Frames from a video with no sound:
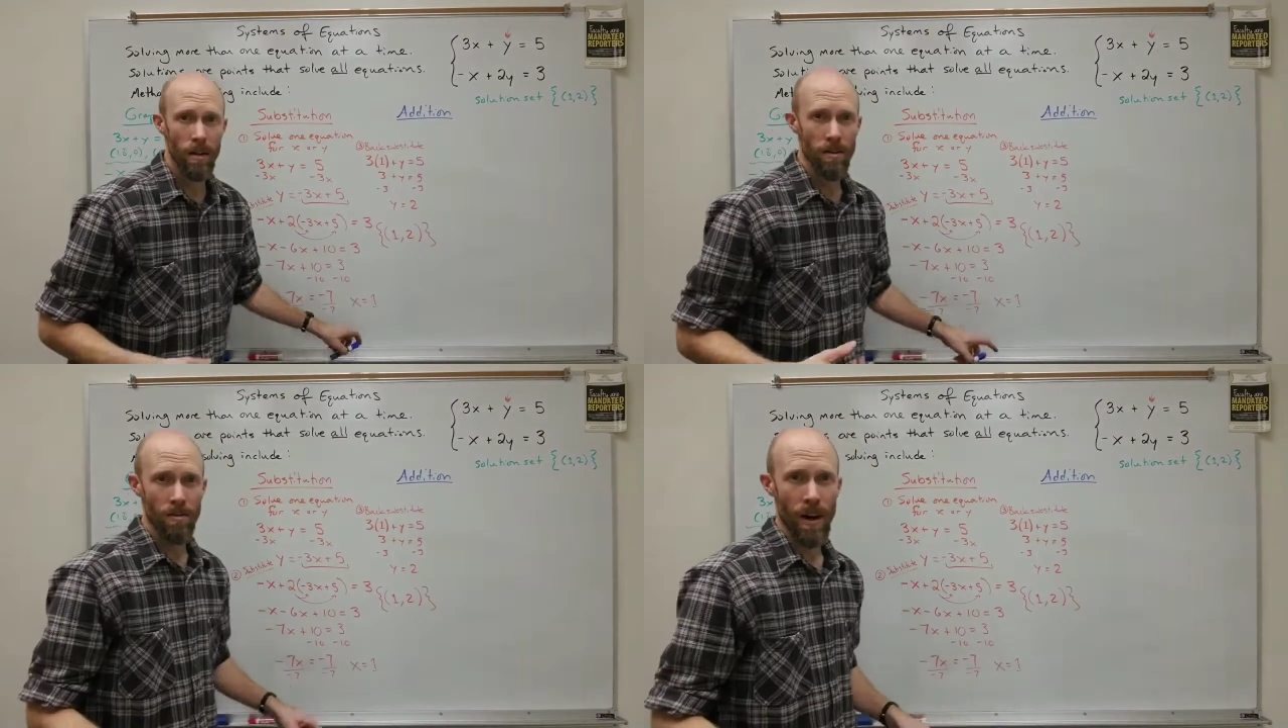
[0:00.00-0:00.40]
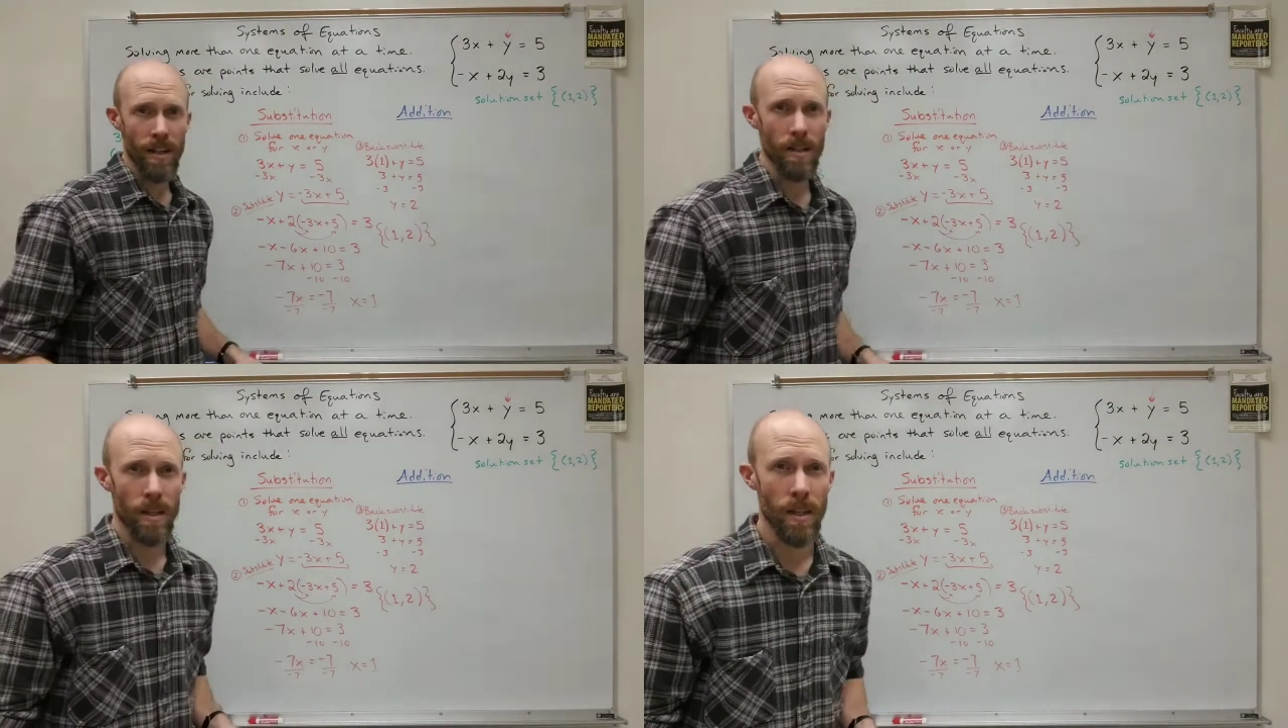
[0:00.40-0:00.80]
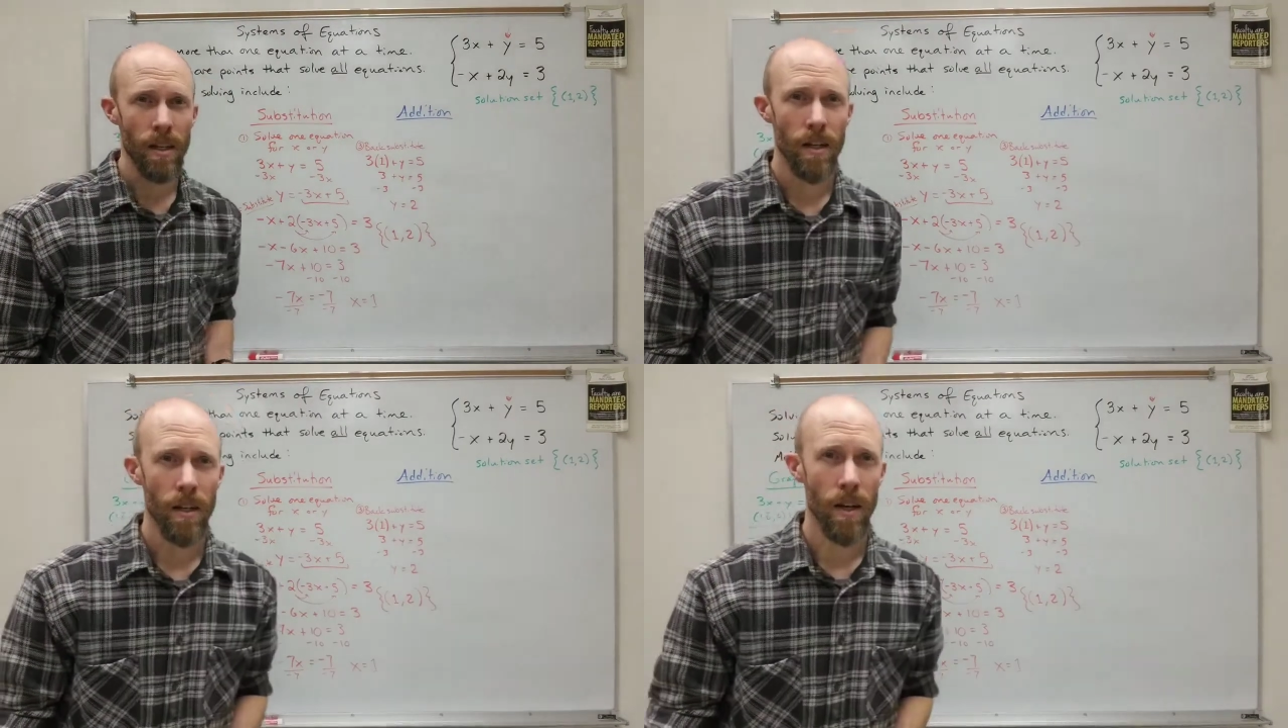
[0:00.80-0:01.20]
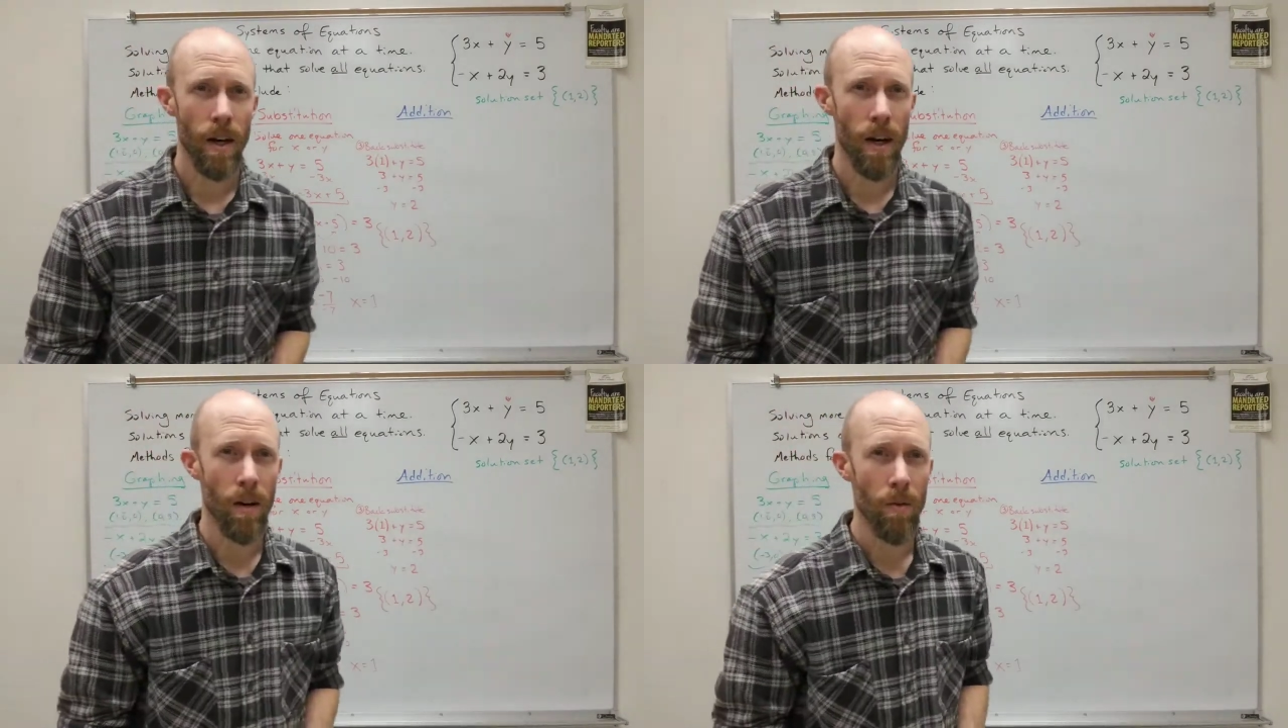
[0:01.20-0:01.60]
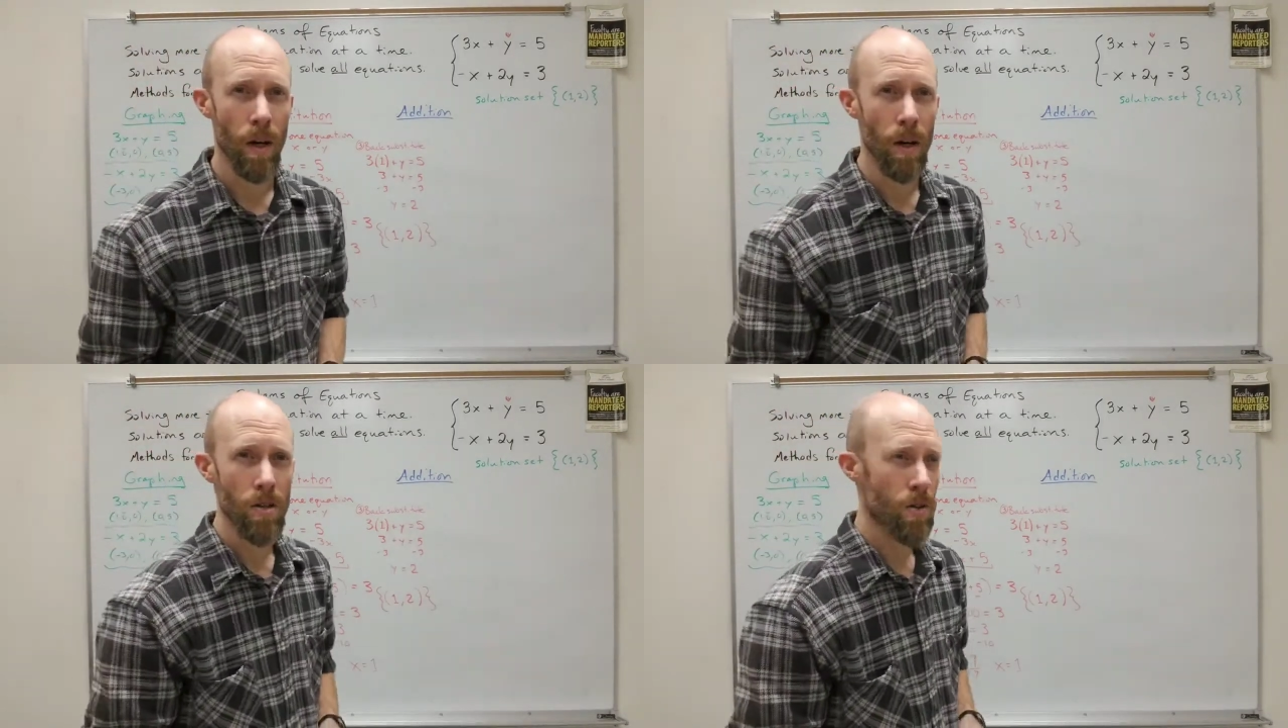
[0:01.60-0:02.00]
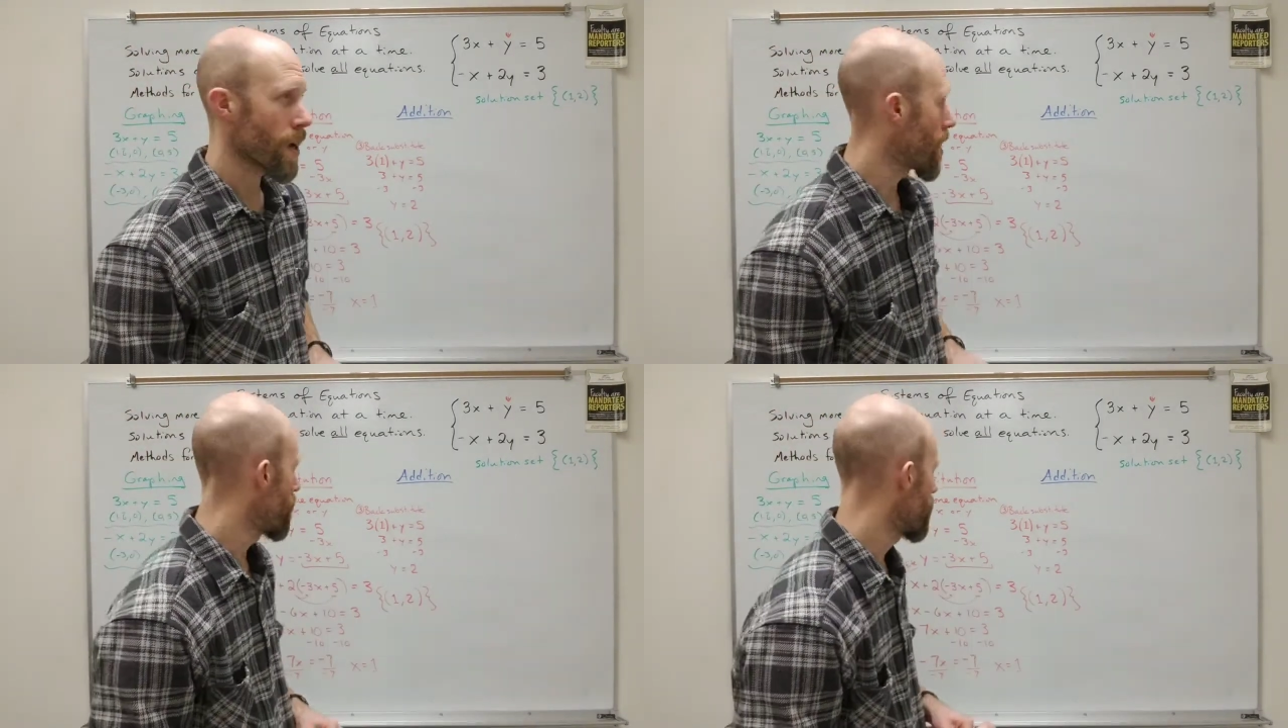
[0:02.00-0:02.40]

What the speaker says: finally, we also have